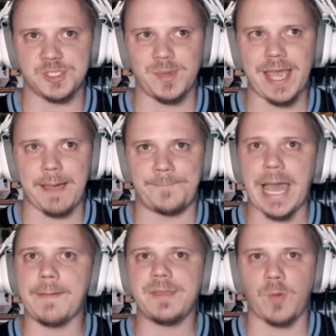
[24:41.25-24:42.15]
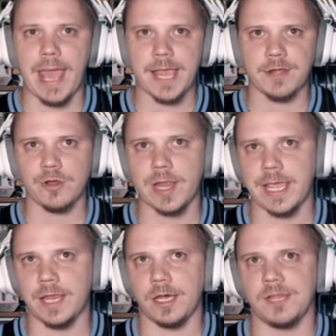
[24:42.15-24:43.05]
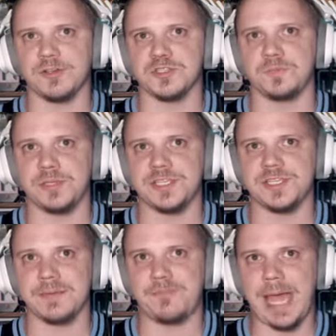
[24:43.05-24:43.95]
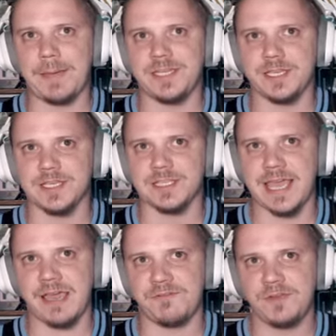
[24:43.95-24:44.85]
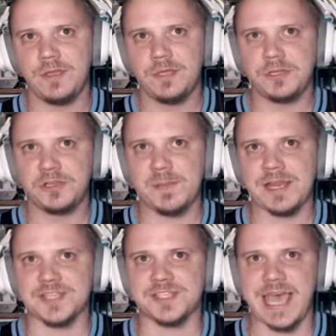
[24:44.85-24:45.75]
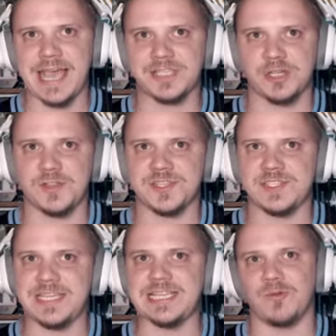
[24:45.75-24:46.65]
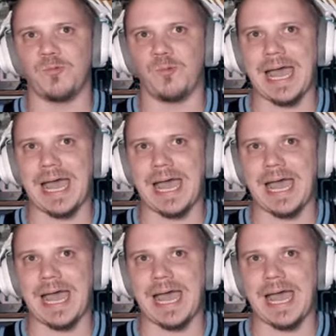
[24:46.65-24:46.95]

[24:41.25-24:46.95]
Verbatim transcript: So we got Bobby Wagner and others blitzing. Bobby does have a good amount of sacks on the season.